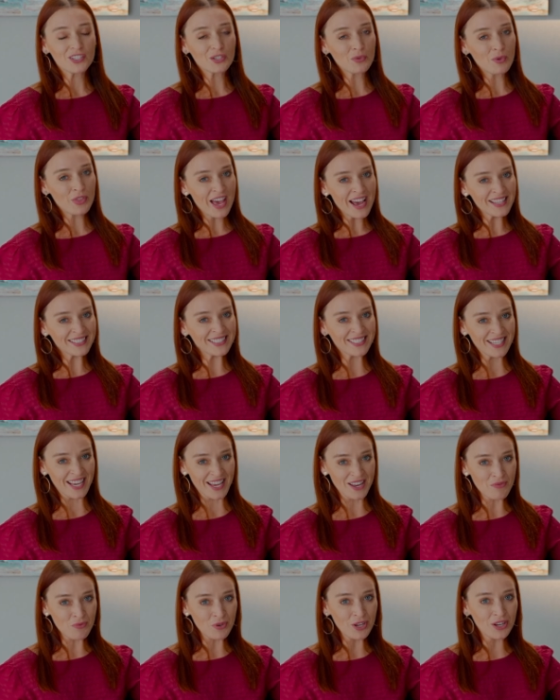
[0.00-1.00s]
So with that
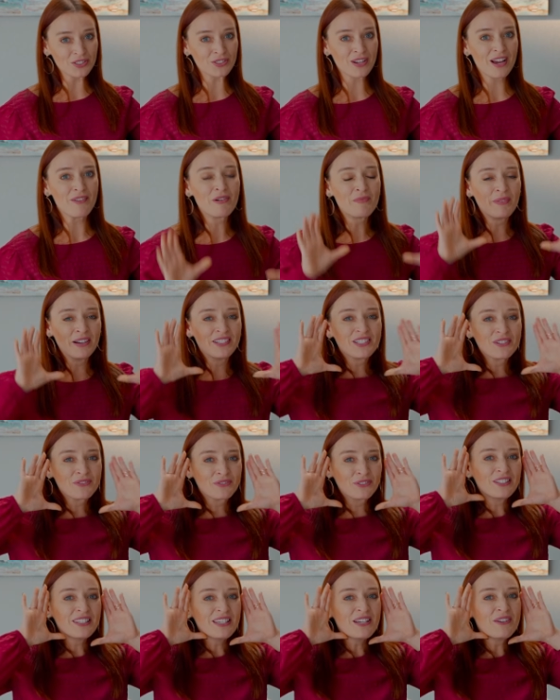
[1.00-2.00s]
said, we also have a bunch of
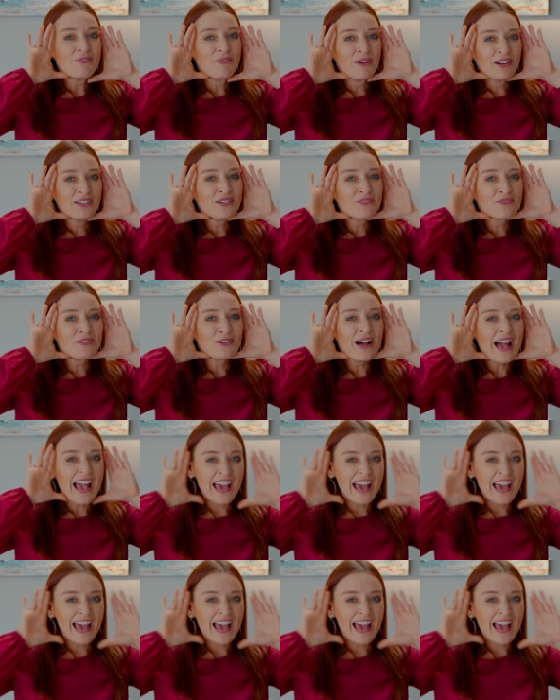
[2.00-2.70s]
really wonderful